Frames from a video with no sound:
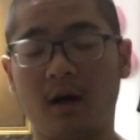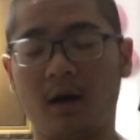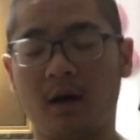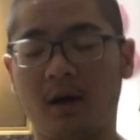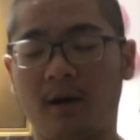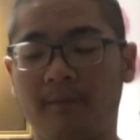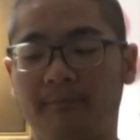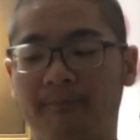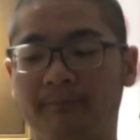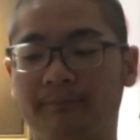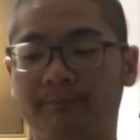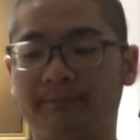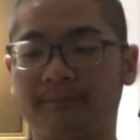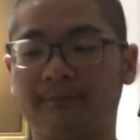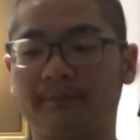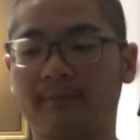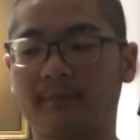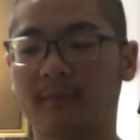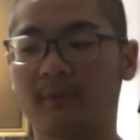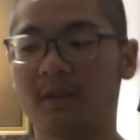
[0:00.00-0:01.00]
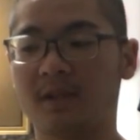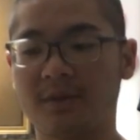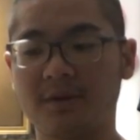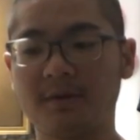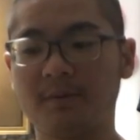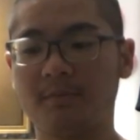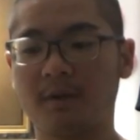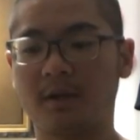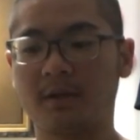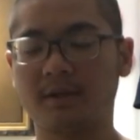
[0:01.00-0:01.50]
Um, the
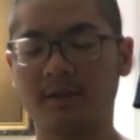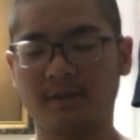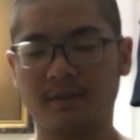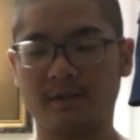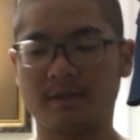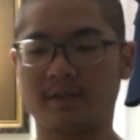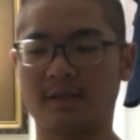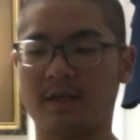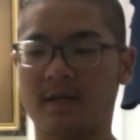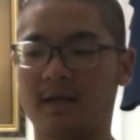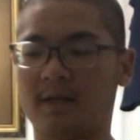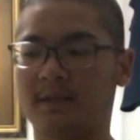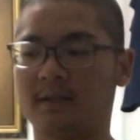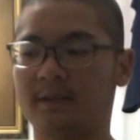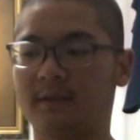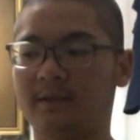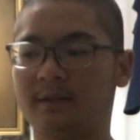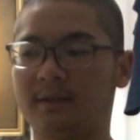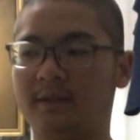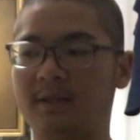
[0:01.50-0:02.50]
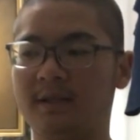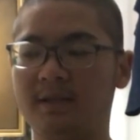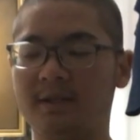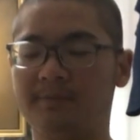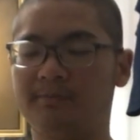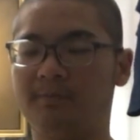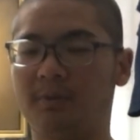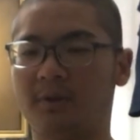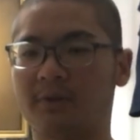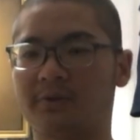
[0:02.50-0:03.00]
thing about it is that these
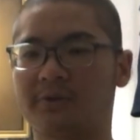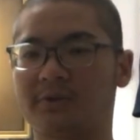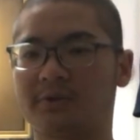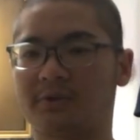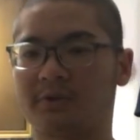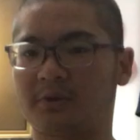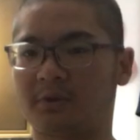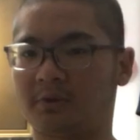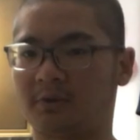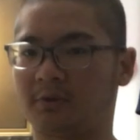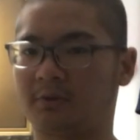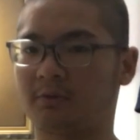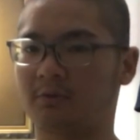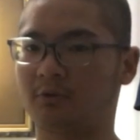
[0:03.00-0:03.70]
books are